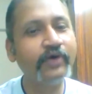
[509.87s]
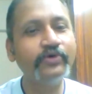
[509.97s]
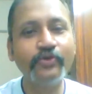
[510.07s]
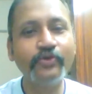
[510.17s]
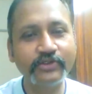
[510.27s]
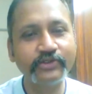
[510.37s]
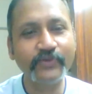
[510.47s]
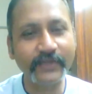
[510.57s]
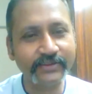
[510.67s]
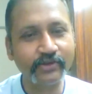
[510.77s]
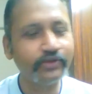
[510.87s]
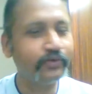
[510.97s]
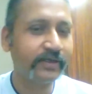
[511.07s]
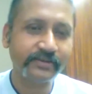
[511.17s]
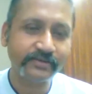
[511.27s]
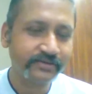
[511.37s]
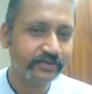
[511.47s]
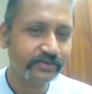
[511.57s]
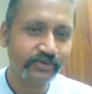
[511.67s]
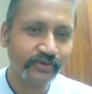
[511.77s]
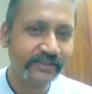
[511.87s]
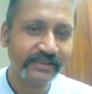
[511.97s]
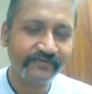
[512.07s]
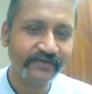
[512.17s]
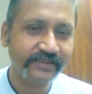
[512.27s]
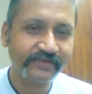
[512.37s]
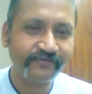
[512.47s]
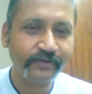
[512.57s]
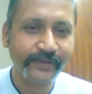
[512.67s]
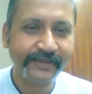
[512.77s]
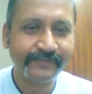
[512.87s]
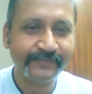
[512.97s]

How you want to do it, or you want to do it in a very different way?